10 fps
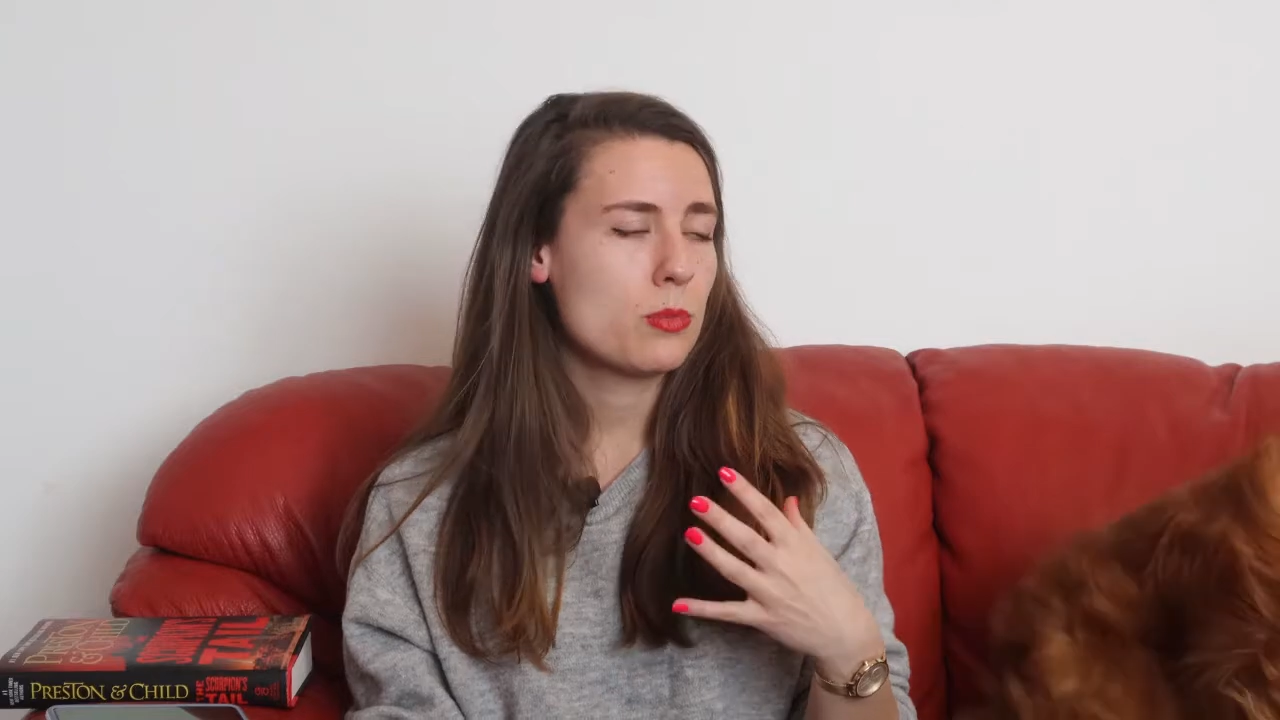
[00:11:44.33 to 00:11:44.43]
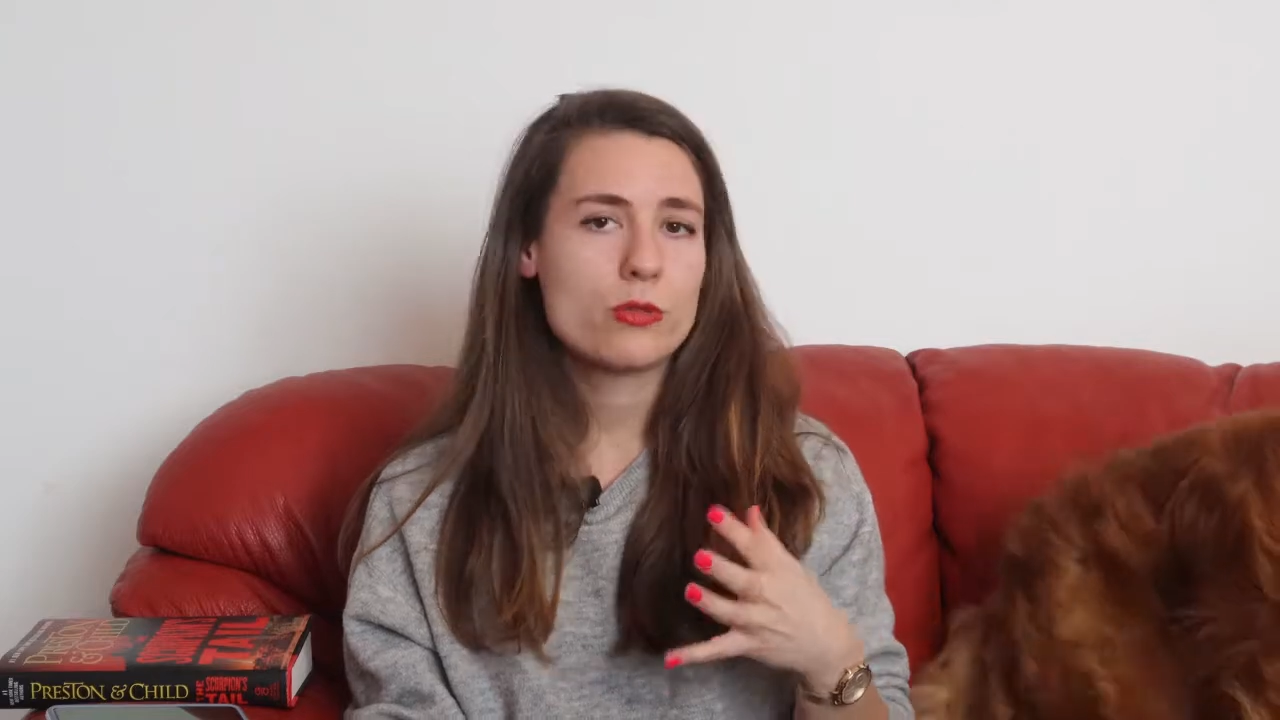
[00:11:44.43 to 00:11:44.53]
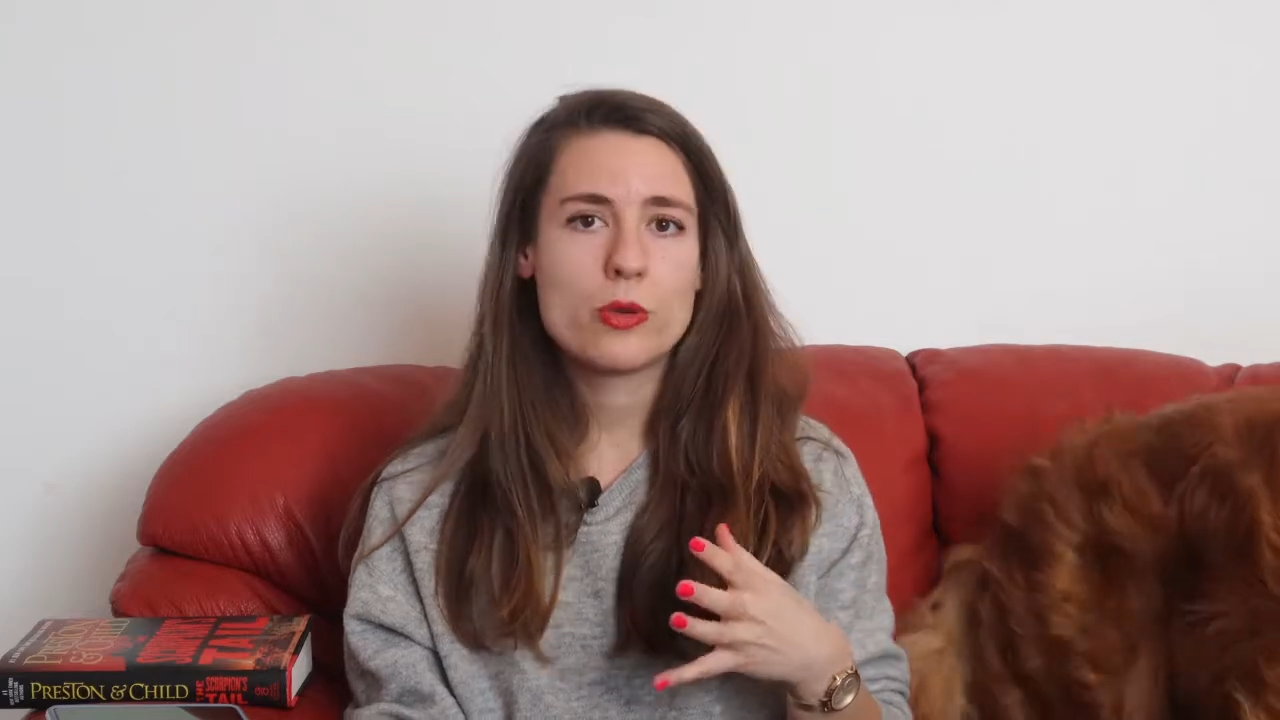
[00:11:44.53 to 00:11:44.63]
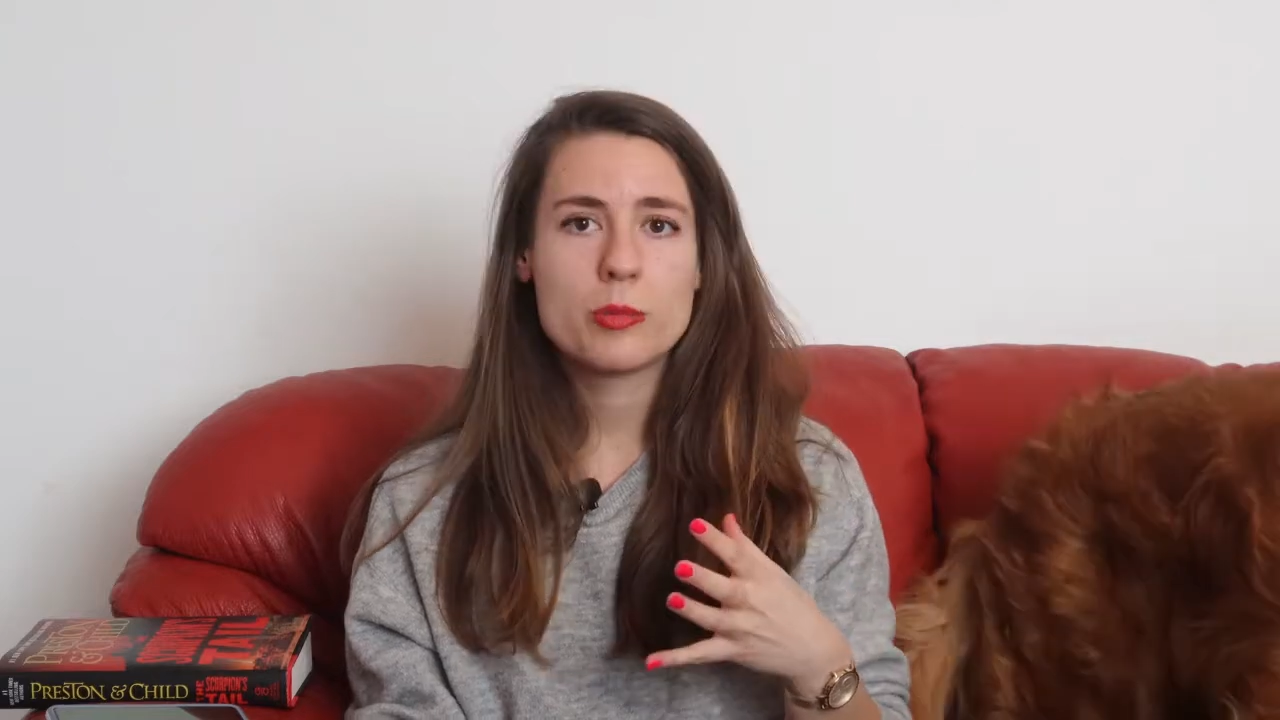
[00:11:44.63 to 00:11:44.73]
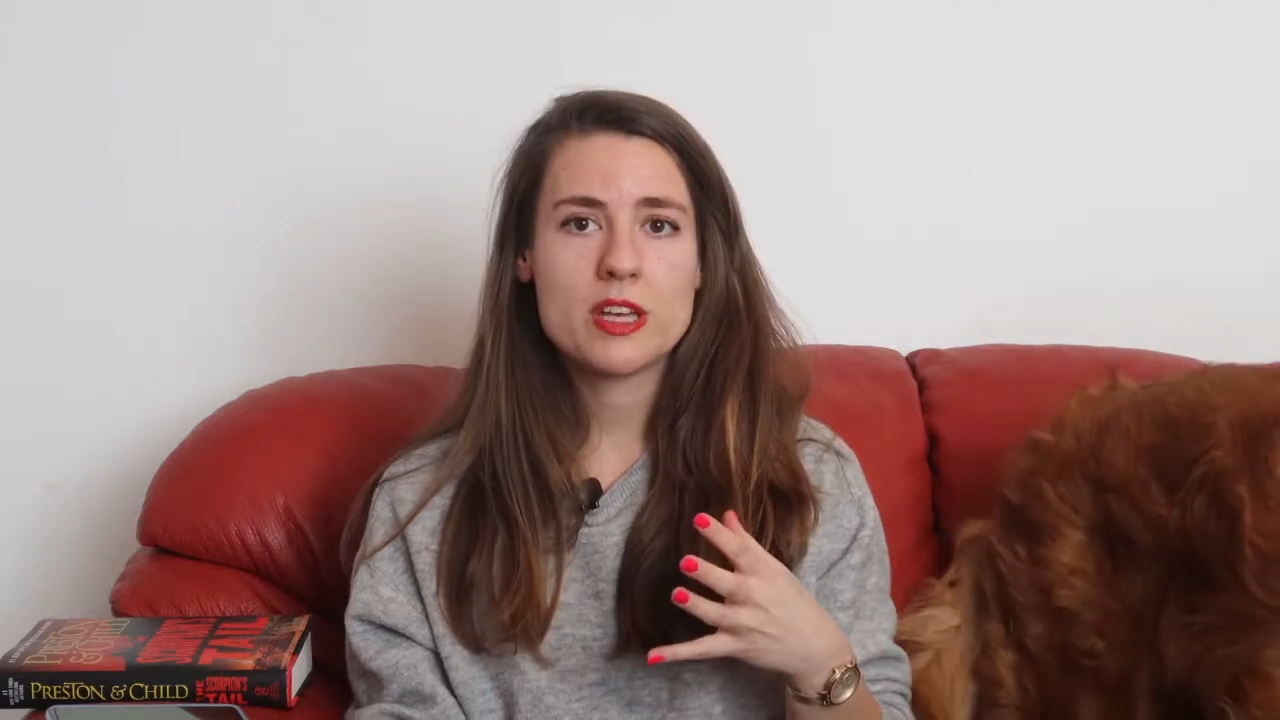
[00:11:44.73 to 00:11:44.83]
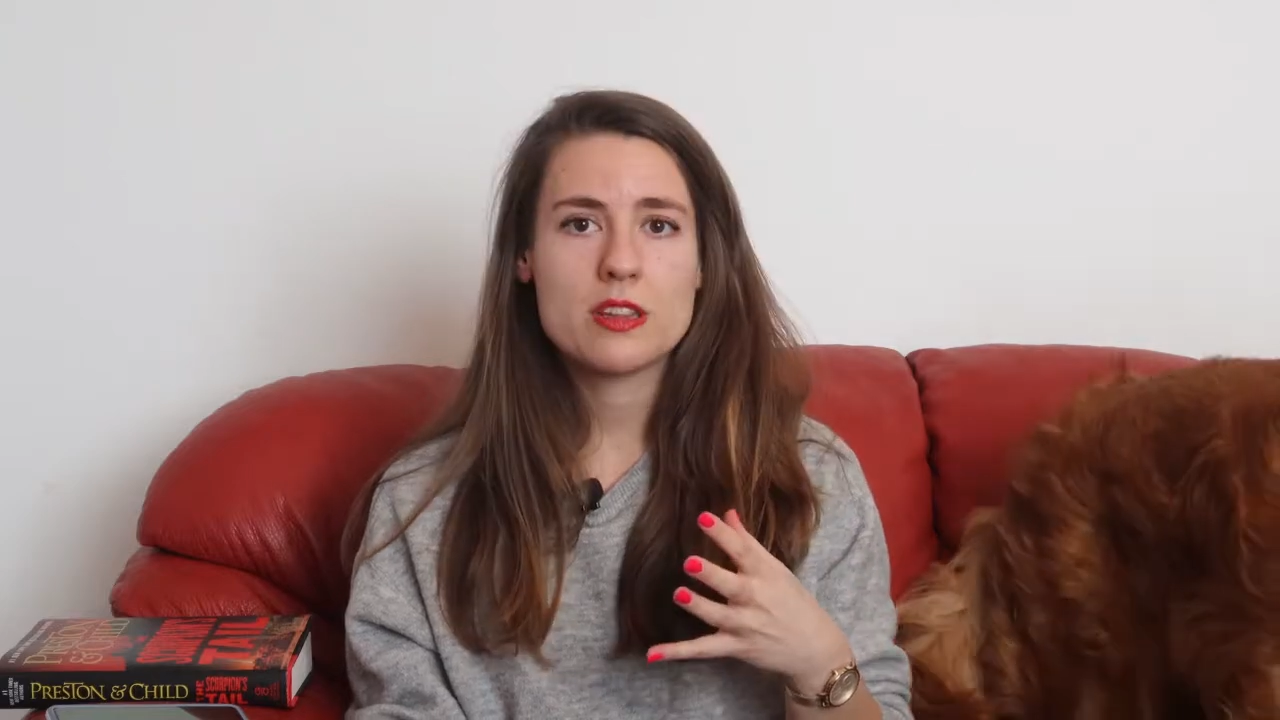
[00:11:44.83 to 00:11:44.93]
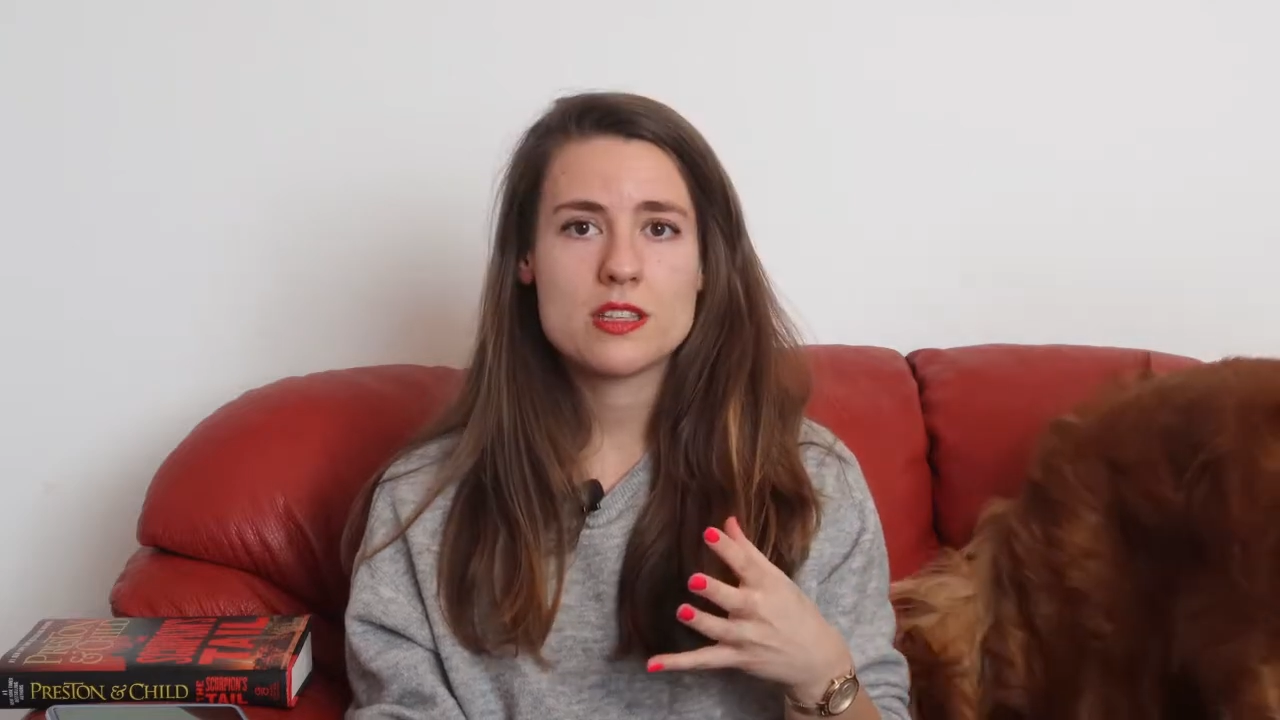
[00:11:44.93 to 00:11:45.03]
performing